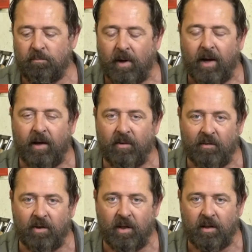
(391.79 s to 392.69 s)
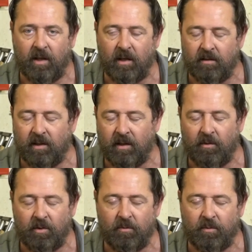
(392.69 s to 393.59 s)
I've never done that. I
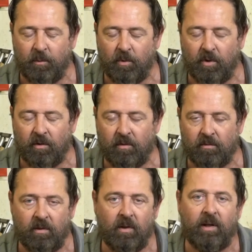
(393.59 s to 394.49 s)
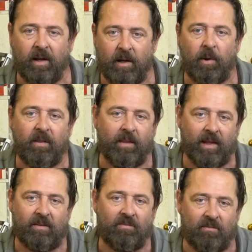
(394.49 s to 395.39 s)
don't know if it'll work. Anyway,
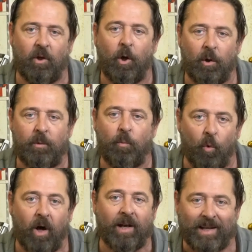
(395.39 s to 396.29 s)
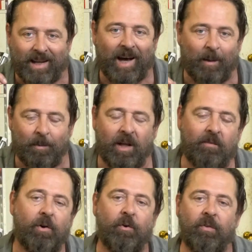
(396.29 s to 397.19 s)
that's the only one time that
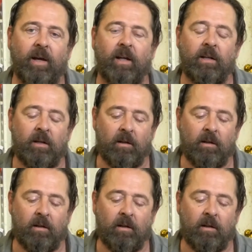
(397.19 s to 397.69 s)
I've heard that.